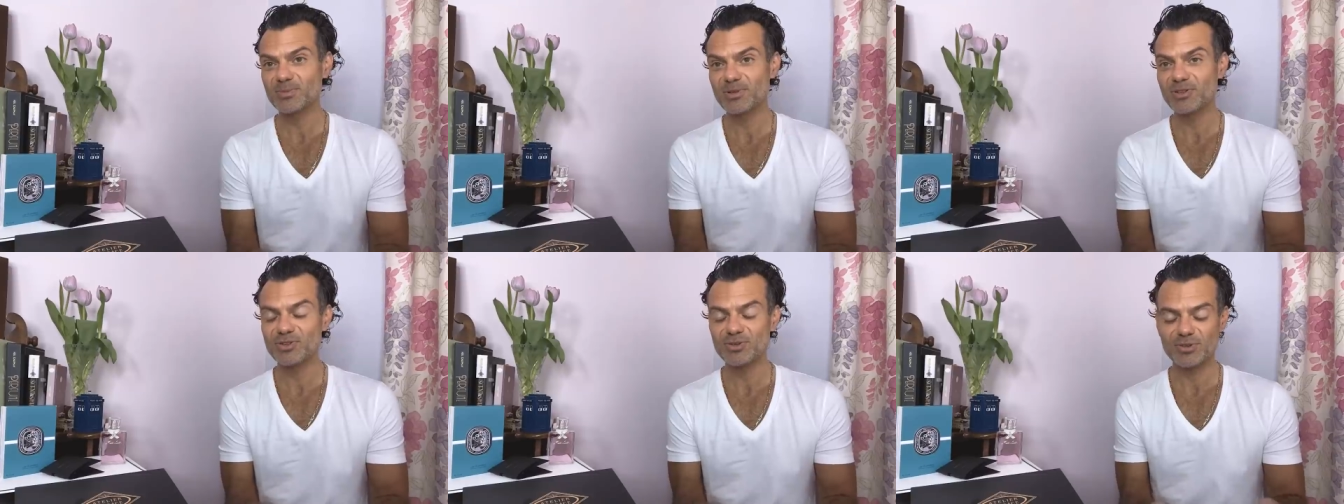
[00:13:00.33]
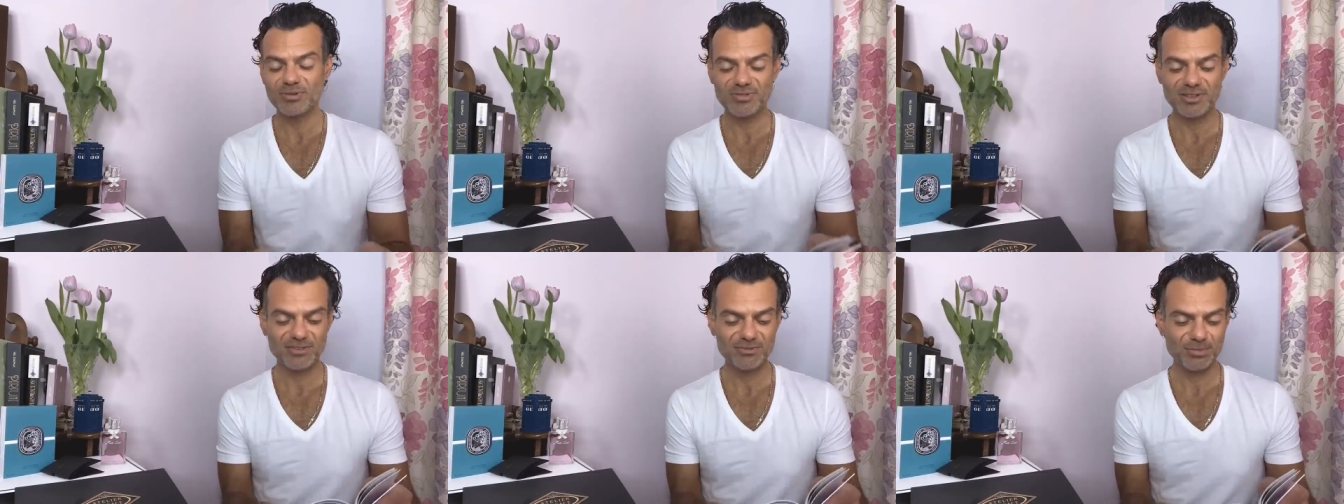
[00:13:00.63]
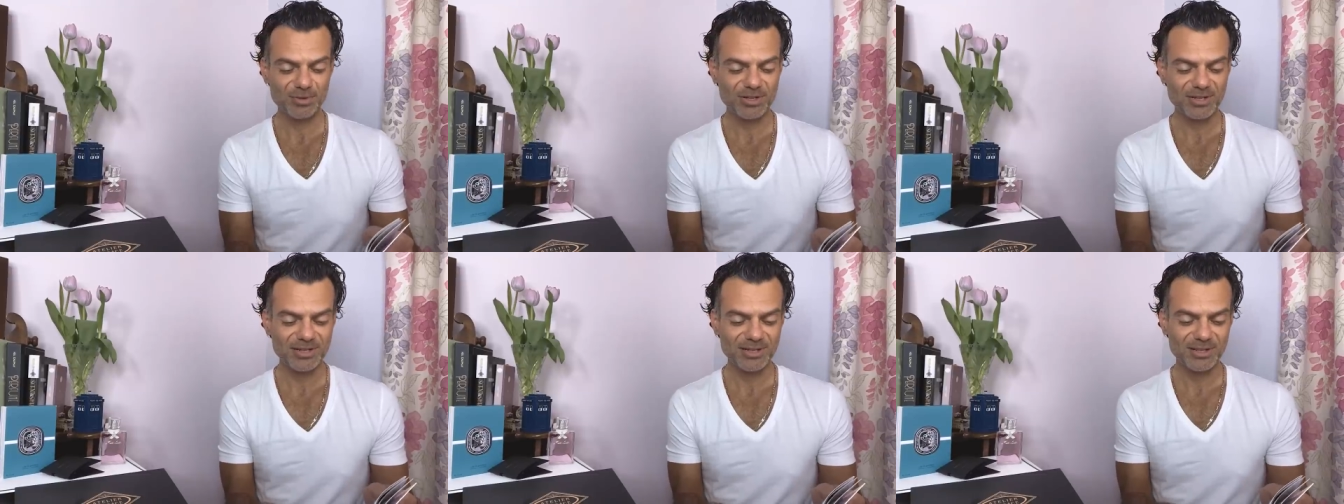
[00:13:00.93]
be true if they've
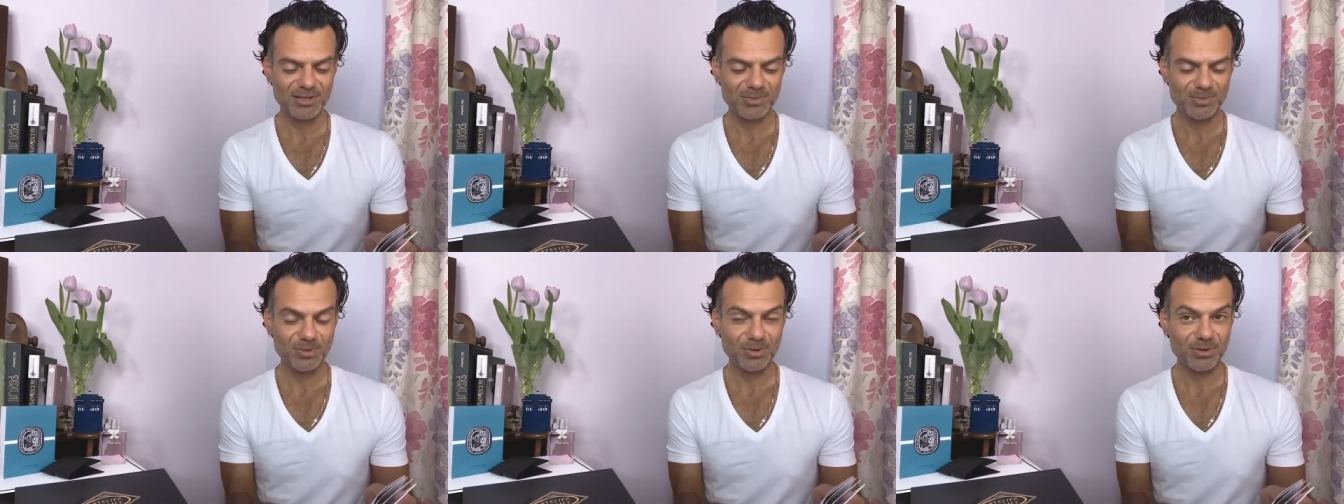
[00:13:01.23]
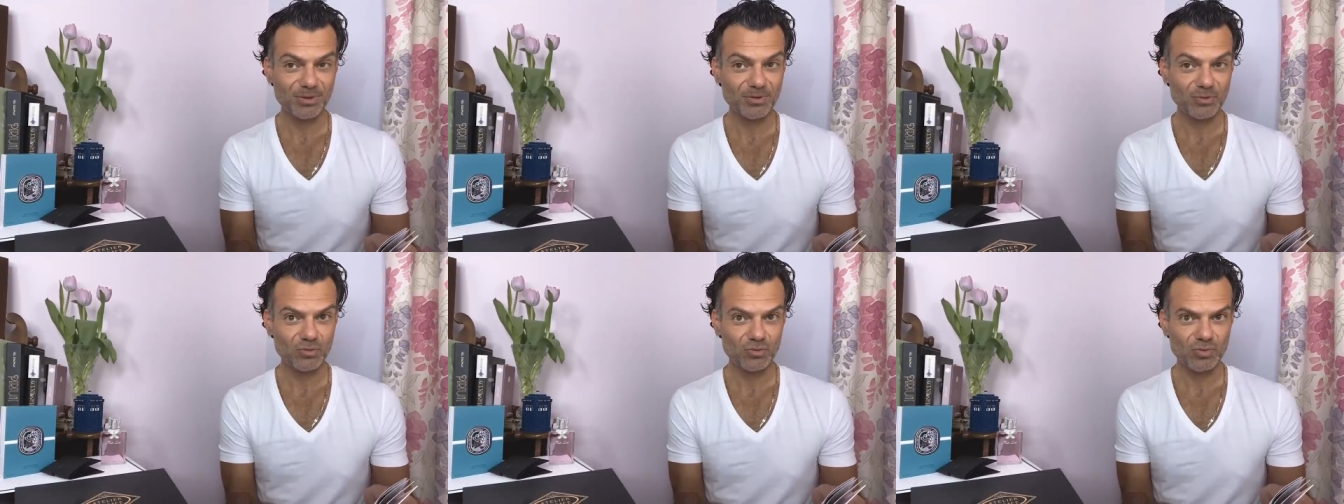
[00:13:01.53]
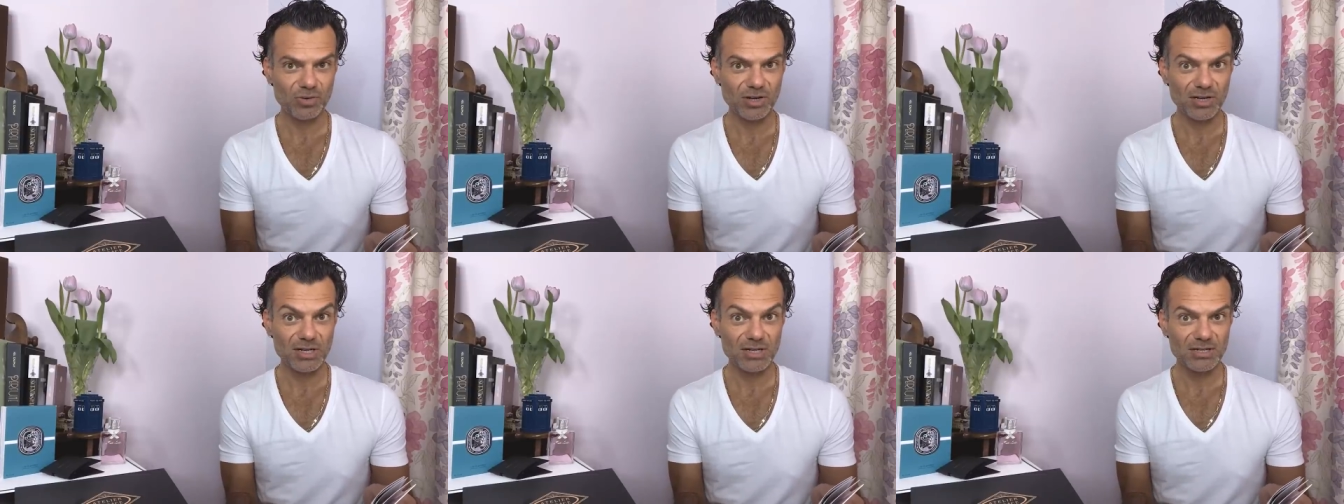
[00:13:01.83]
put it in this book,
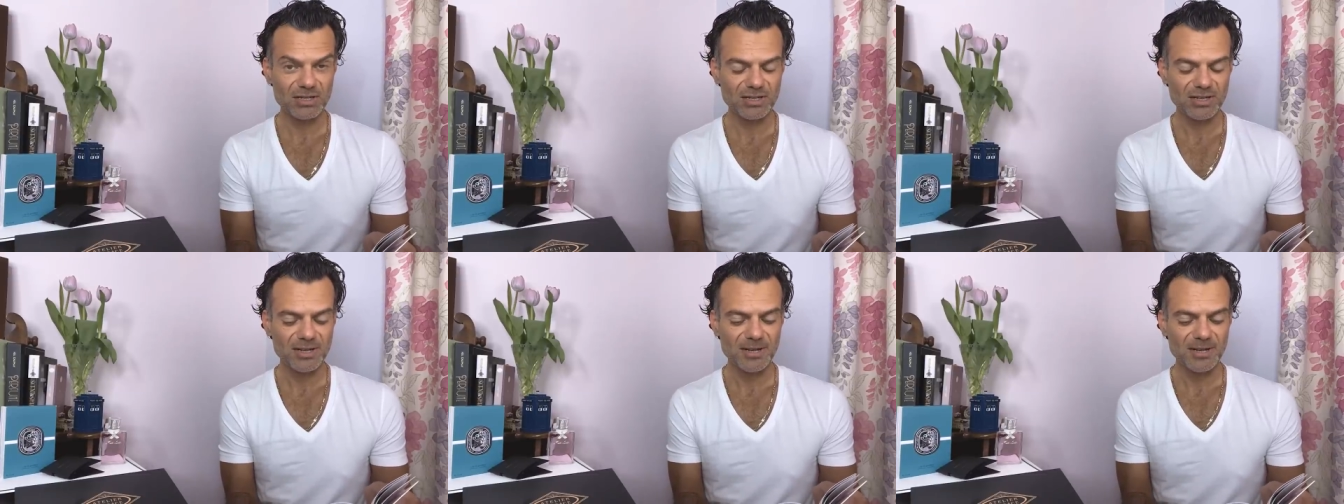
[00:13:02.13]
right?